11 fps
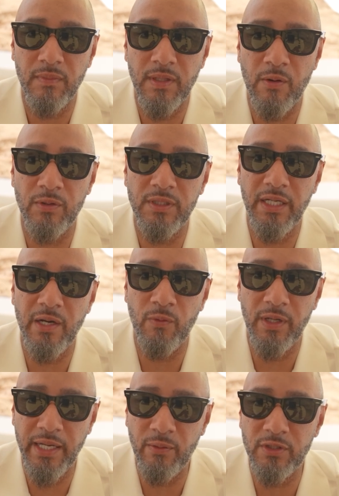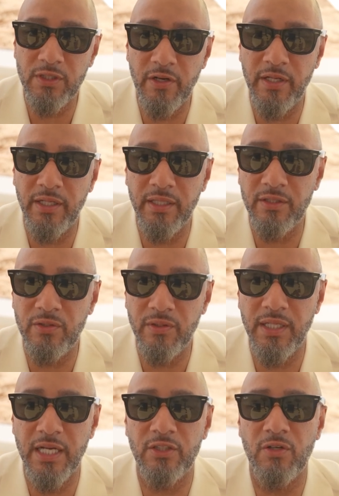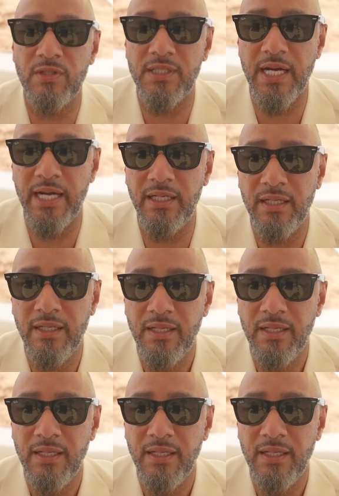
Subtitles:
I was here when they was turning it into an UNESCO site.